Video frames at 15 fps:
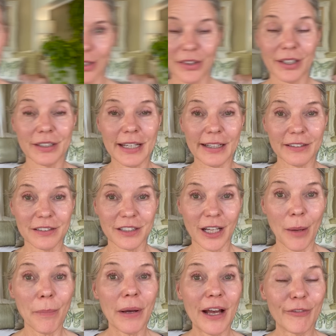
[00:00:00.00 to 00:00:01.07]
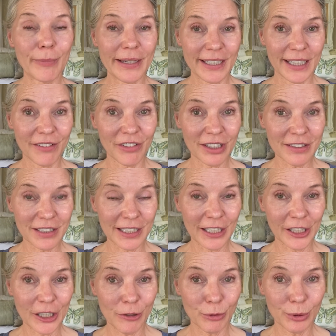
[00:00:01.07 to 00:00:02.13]
The next step of my evening
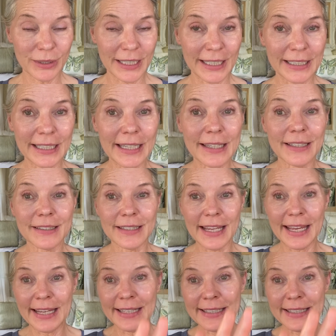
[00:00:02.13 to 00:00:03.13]
skincare routine is a